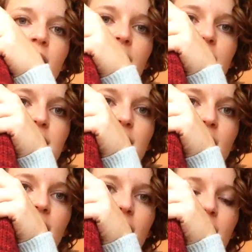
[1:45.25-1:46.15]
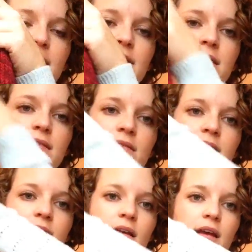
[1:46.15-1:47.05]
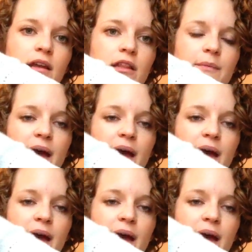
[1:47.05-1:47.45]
and on the sides and on the